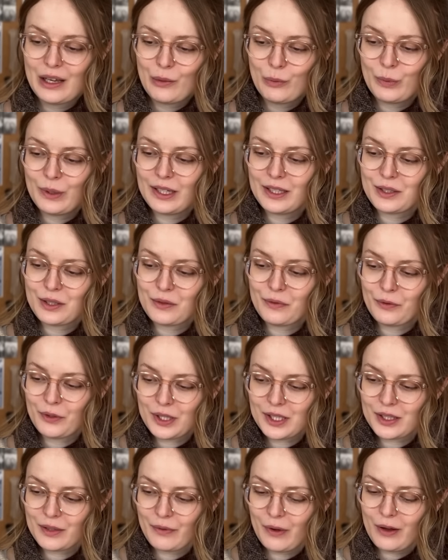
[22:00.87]
which
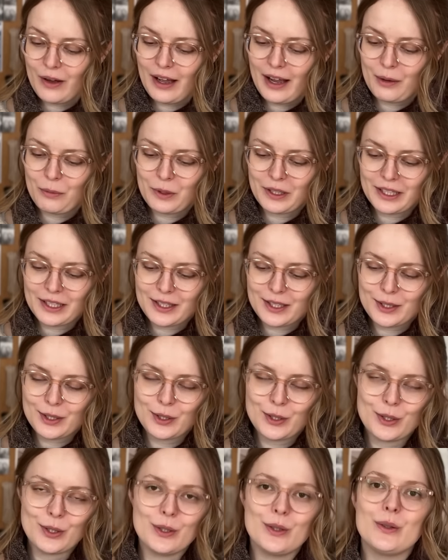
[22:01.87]
first of all, I wanted
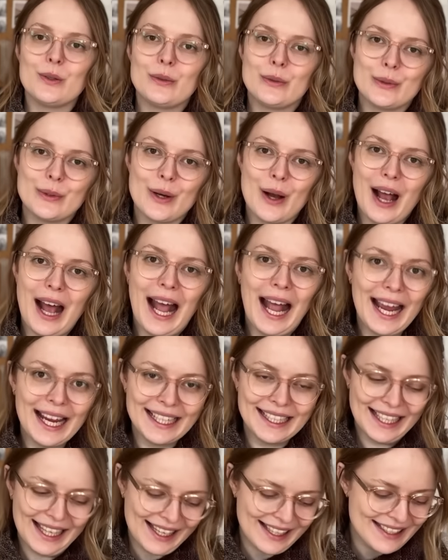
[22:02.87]
to
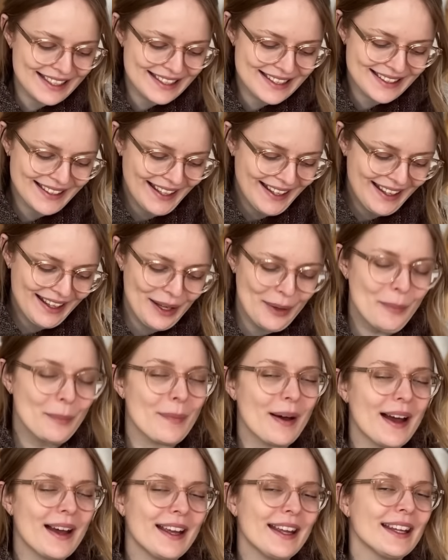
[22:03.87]
highlight
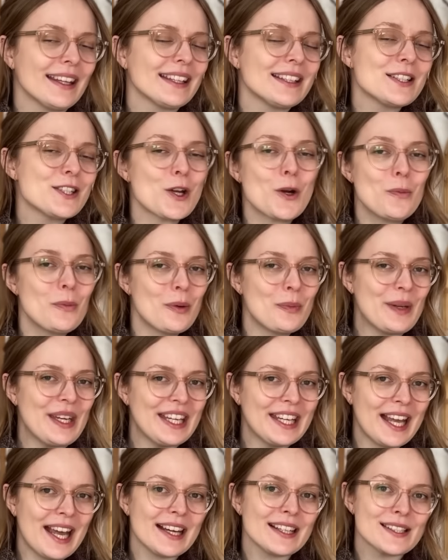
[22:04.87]
my dopamine
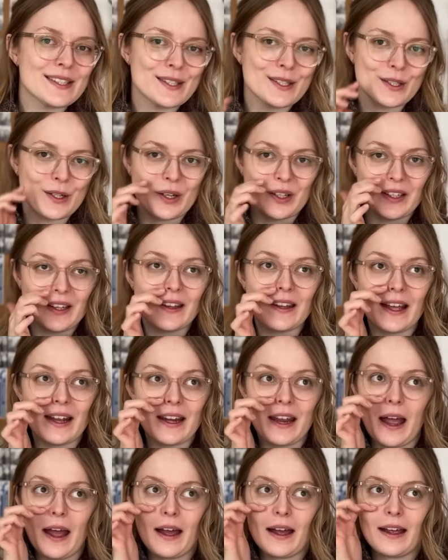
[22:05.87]
cast on
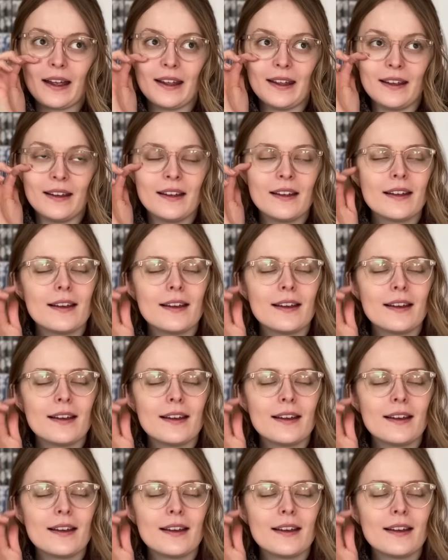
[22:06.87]
that I